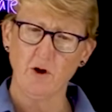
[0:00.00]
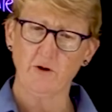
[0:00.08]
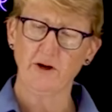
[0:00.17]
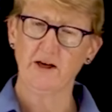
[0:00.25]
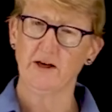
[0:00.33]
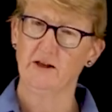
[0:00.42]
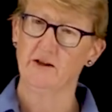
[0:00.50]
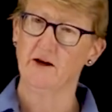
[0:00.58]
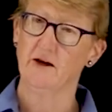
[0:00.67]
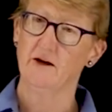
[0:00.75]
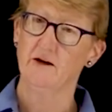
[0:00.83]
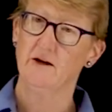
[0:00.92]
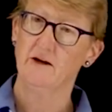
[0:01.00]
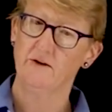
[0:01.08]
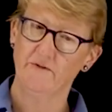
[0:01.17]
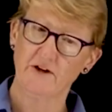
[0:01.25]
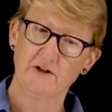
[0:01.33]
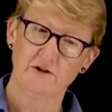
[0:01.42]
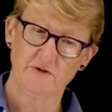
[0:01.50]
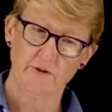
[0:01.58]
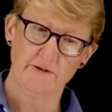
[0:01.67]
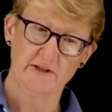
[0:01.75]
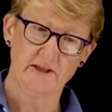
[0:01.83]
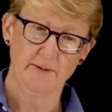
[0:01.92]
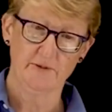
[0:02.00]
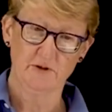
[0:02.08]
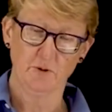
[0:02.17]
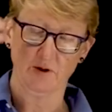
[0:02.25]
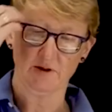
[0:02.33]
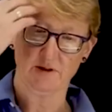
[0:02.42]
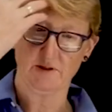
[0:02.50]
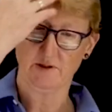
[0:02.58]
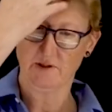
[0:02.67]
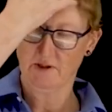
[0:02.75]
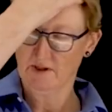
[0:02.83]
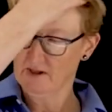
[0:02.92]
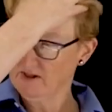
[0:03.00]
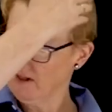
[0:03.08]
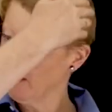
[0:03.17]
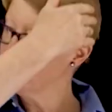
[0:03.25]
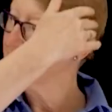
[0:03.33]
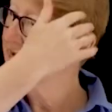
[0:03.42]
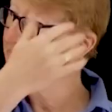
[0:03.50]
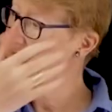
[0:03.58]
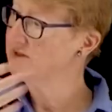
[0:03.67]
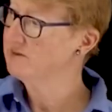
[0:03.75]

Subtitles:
all getting the infections from the same source. And so by doing